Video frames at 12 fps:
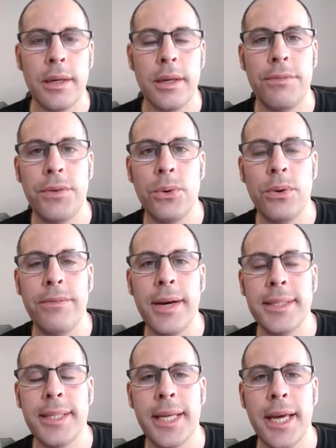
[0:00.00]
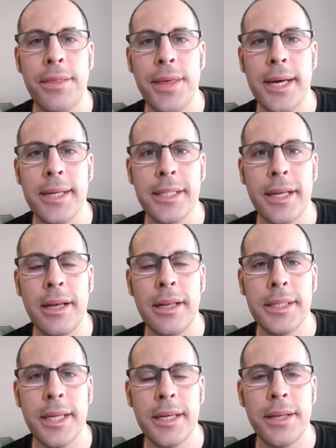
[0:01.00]
If you invested
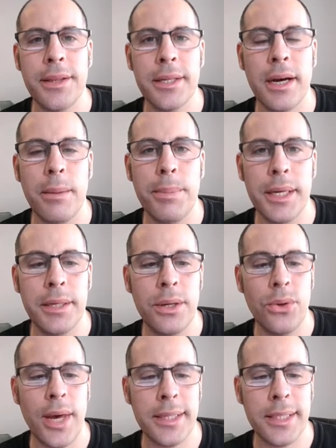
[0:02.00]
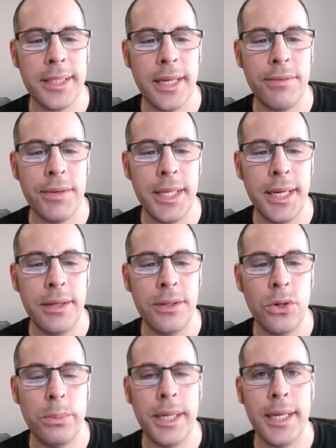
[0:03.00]
$10,000 into this company in 2017,
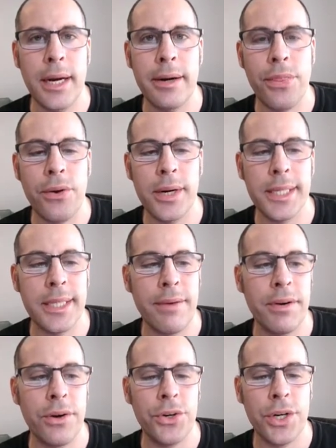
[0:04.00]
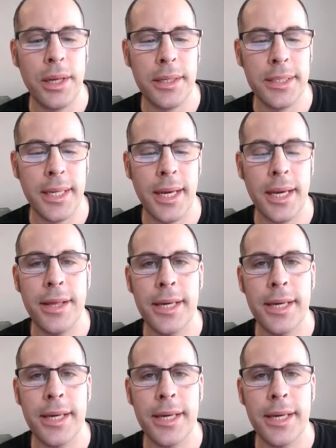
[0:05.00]
you'd be down to $3,700 today.